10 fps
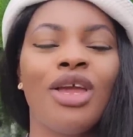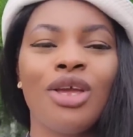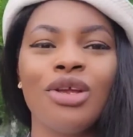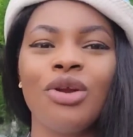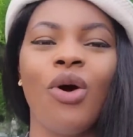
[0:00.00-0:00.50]

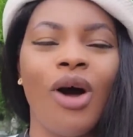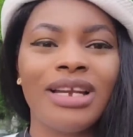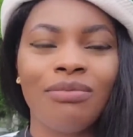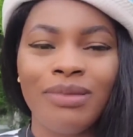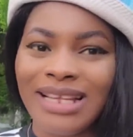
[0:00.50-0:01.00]
you know, all
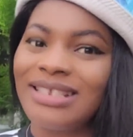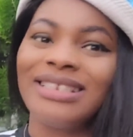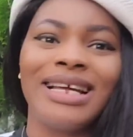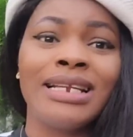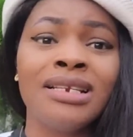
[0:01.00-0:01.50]
the
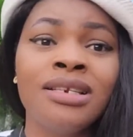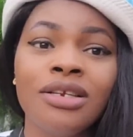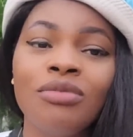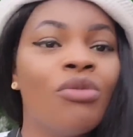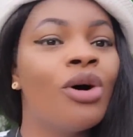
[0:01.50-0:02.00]
blessings that the
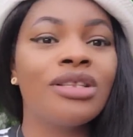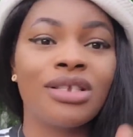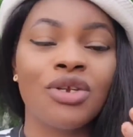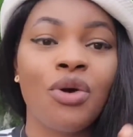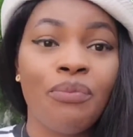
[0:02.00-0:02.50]
new
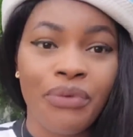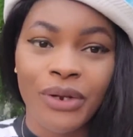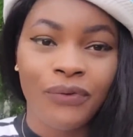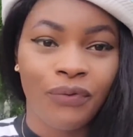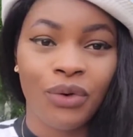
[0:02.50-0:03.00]
month, you know,
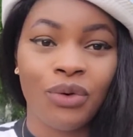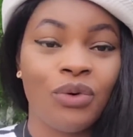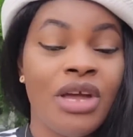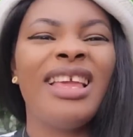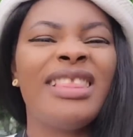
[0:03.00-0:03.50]
brings for you
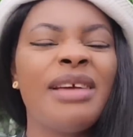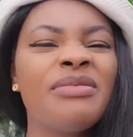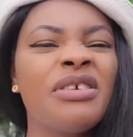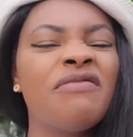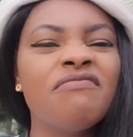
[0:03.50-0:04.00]
in
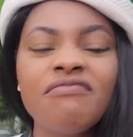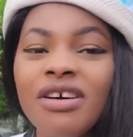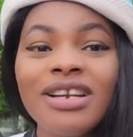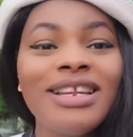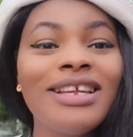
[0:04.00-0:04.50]
terms of
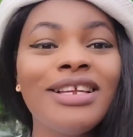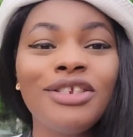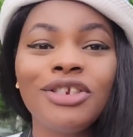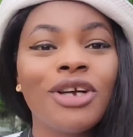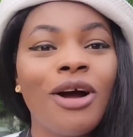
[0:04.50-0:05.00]

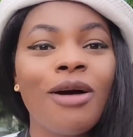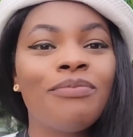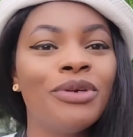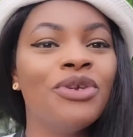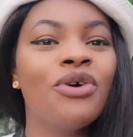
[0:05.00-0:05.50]
money,
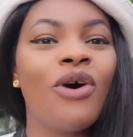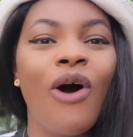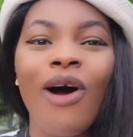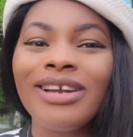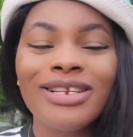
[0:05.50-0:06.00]
job, you know,
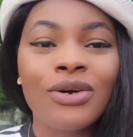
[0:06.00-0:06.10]
all the